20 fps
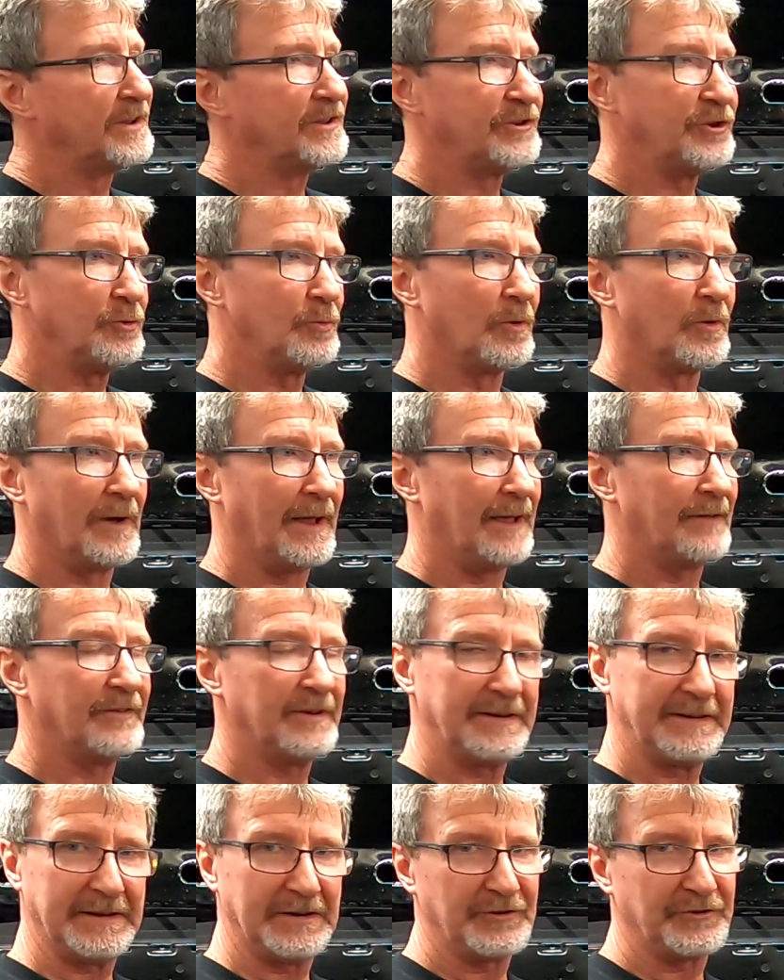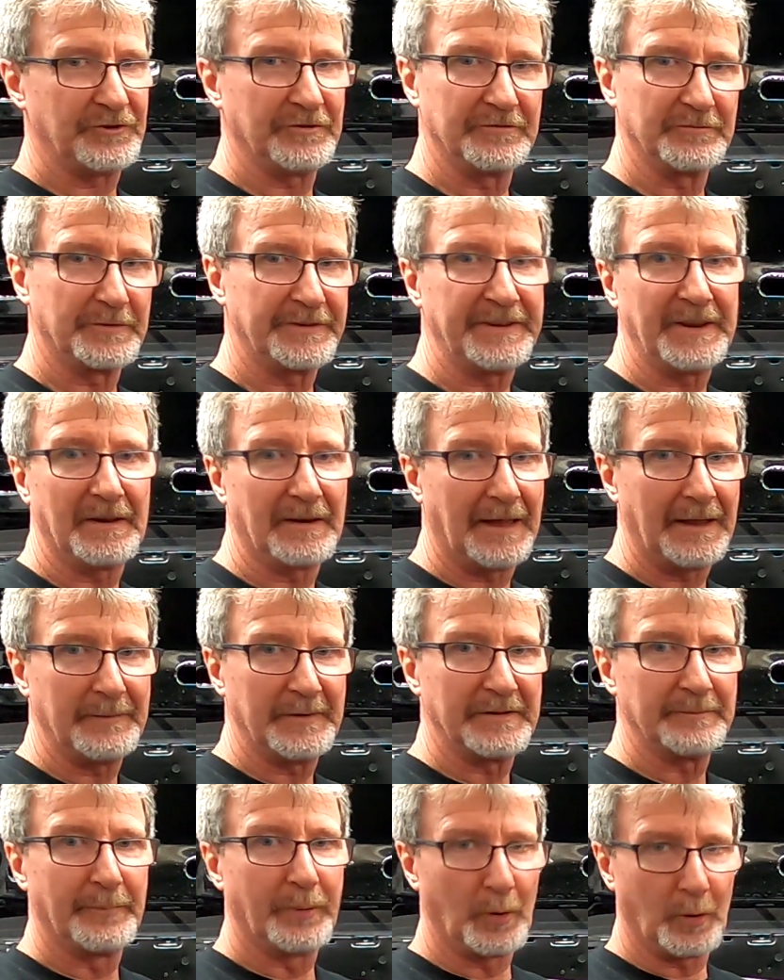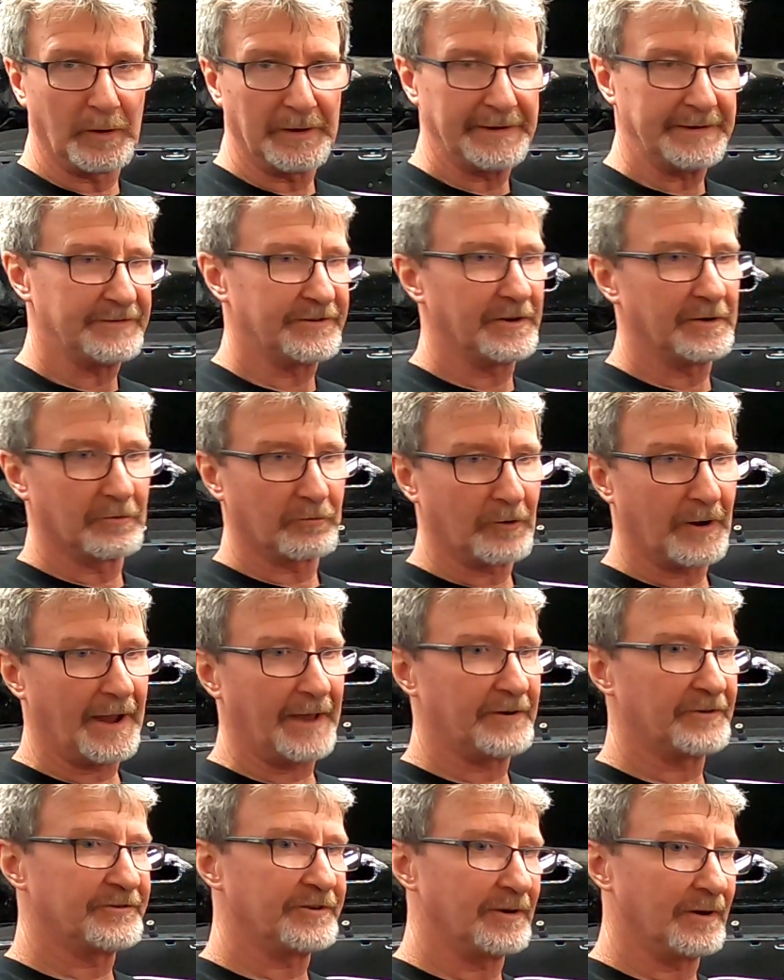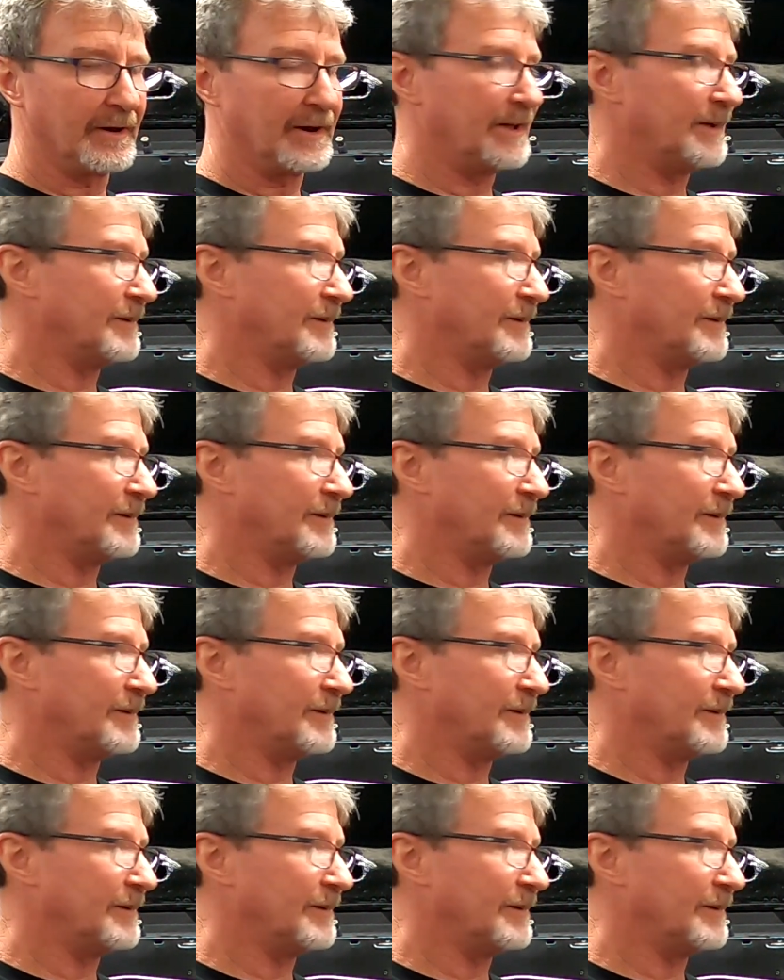you won't have any issues with the alignment, pulling to the right or to the